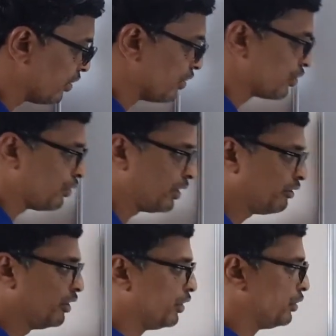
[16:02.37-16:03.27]
So what
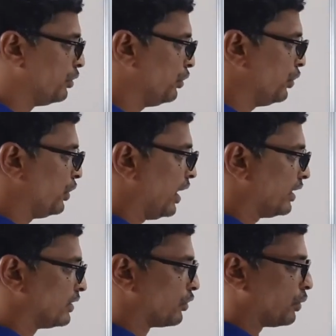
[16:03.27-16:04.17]
will you do? You
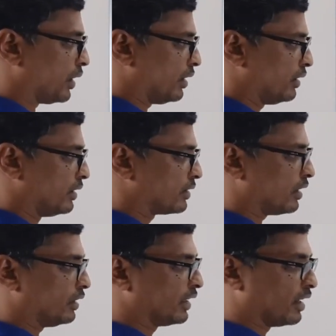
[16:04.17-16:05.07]
take this one. These are
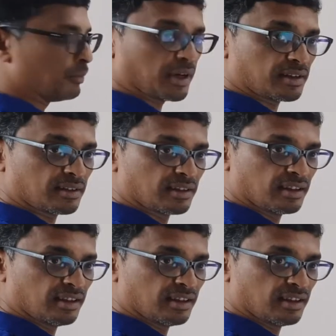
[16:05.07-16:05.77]
all the elements,